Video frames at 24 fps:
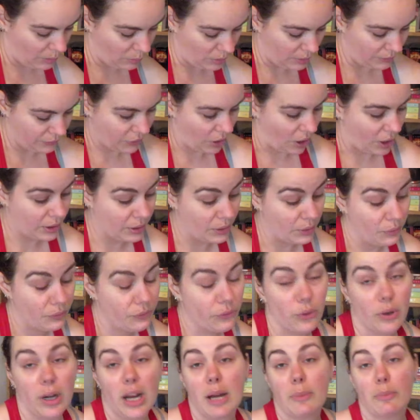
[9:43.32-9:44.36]
I would have gotten
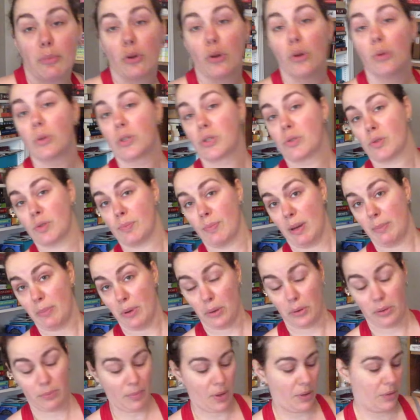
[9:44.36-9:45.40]
for April, which was my
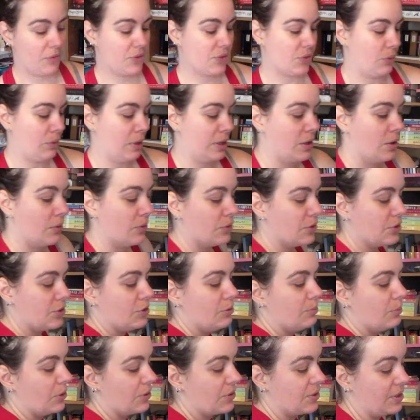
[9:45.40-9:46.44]
birth month, so I know there's
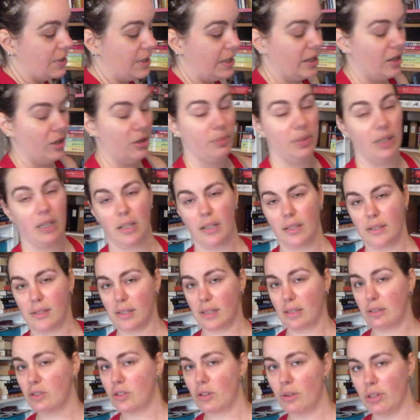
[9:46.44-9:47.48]
two books in here
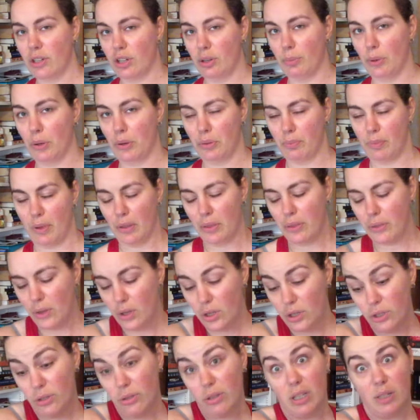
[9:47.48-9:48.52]
because during your birth month,
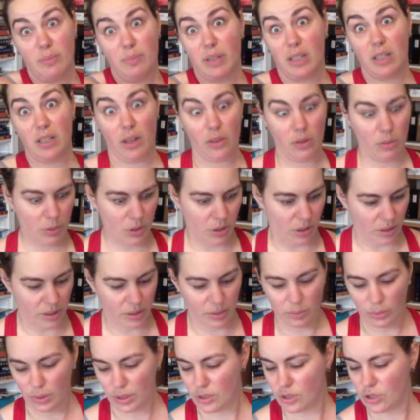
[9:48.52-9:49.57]
you get to pick another book,
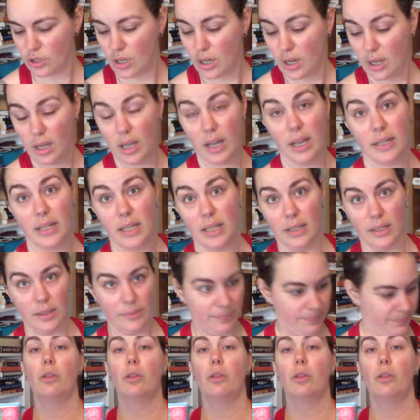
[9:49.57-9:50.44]
which I did.